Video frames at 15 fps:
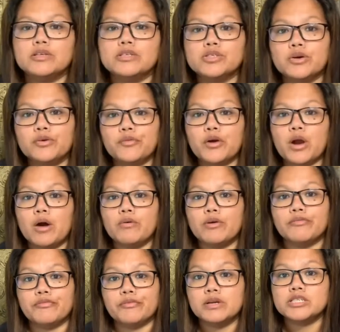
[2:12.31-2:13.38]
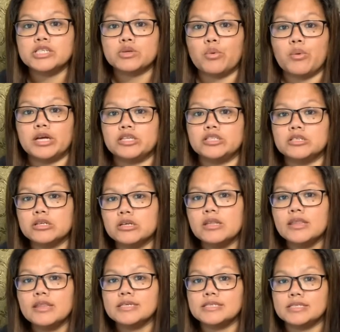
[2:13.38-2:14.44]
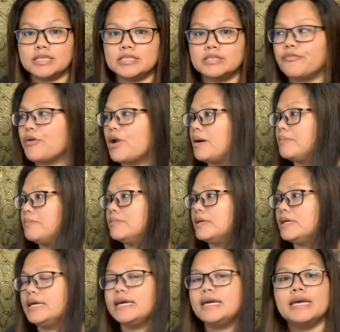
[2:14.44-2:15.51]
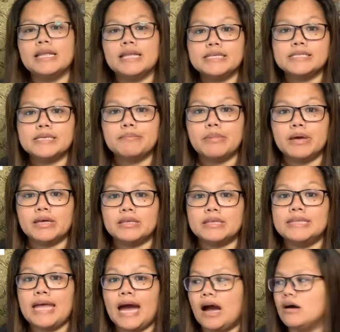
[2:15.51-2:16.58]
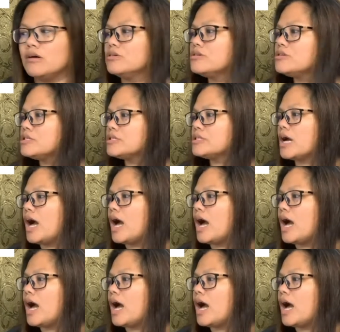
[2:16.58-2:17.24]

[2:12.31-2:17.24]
So for our first question, this is from Elizabeth Daos.